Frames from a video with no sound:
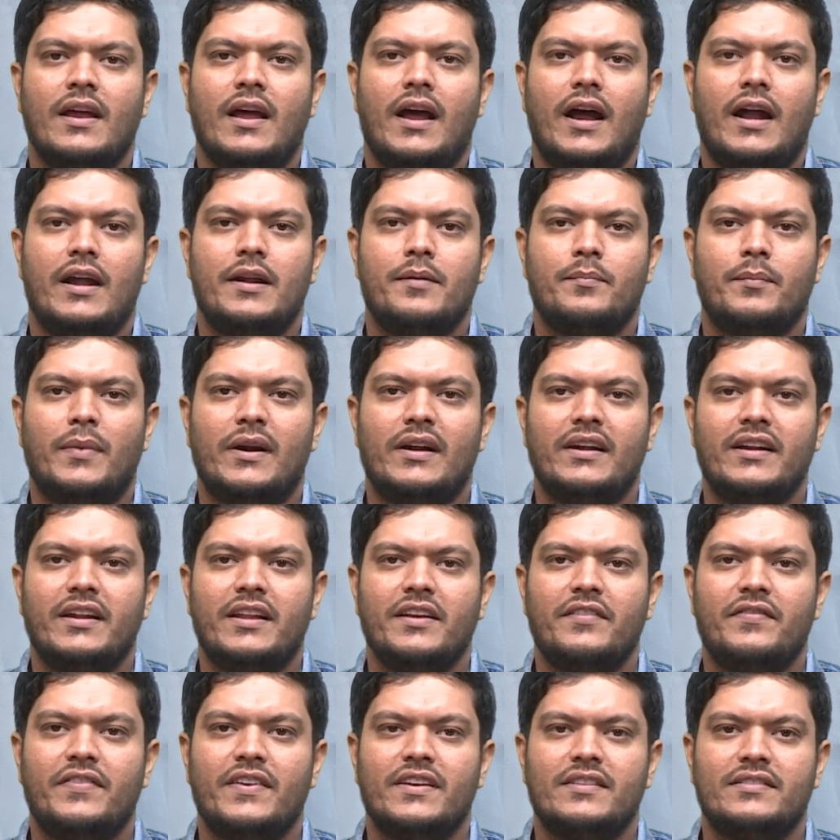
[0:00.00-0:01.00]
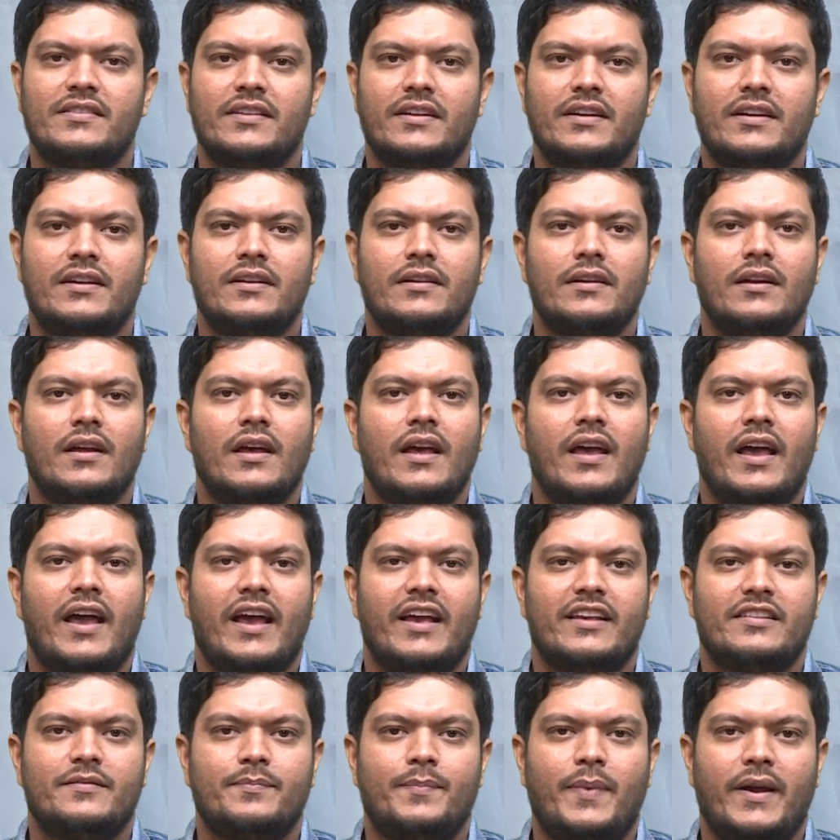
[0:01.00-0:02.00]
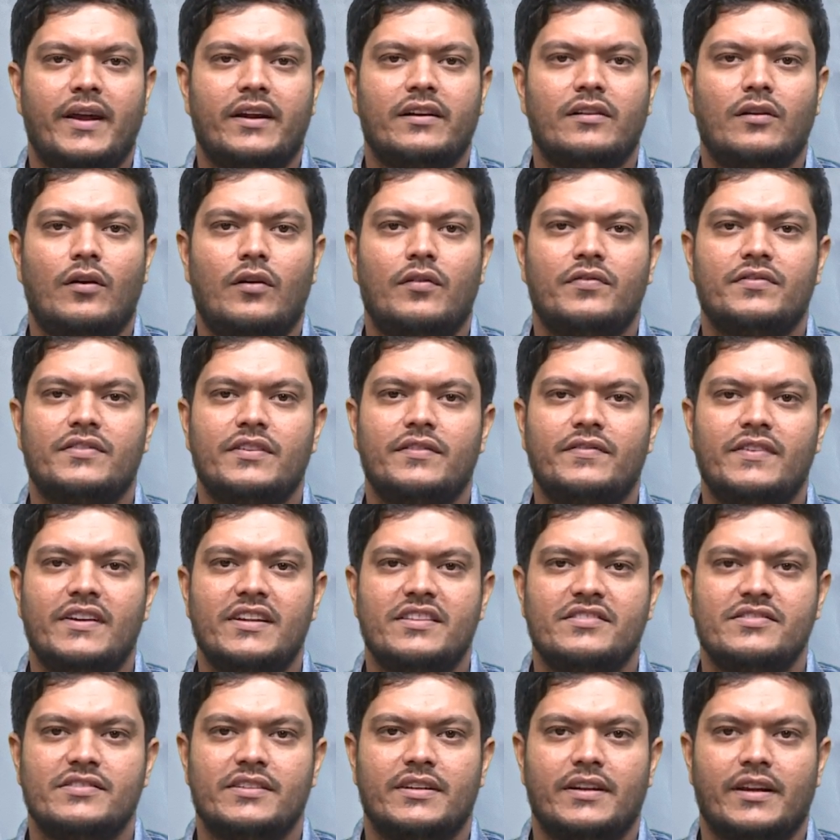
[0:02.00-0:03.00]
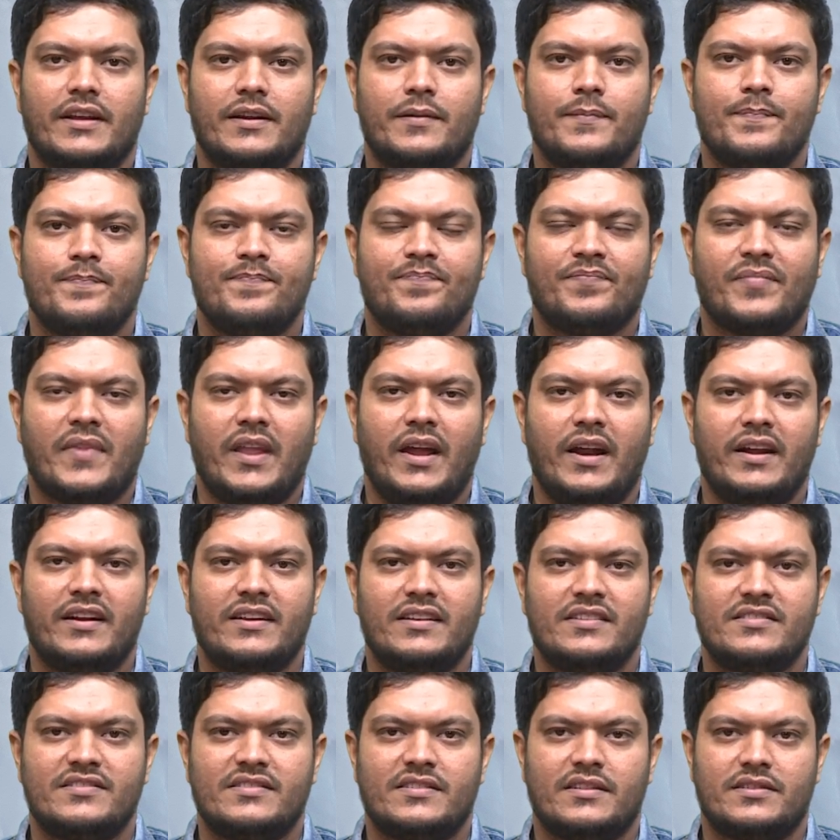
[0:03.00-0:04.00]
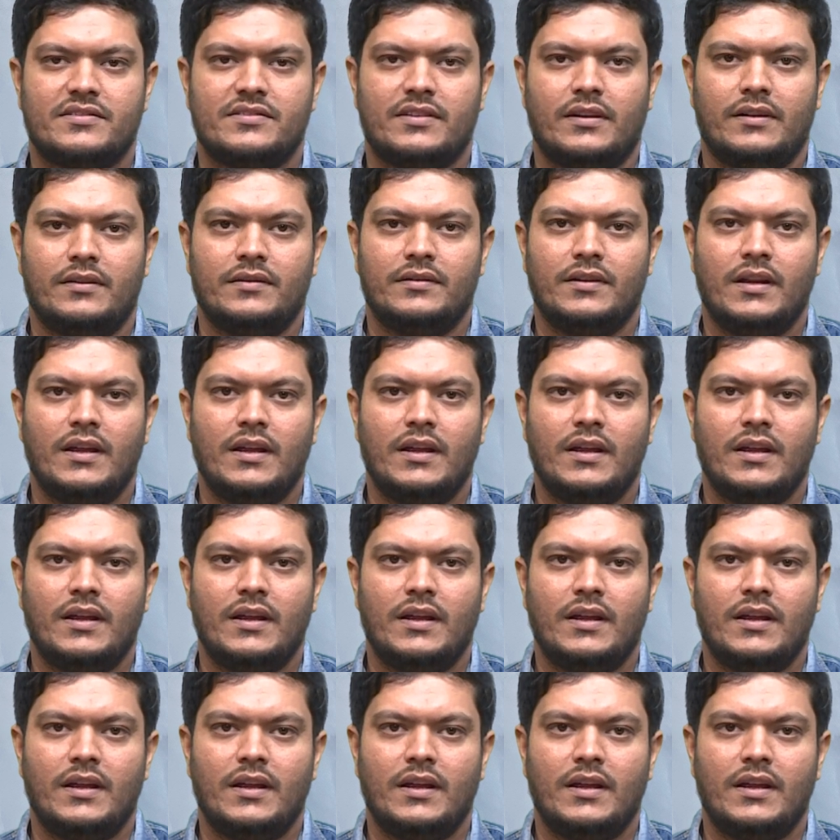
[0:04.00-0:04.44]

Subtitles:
and multifaceted aspect of civil engineering and construction.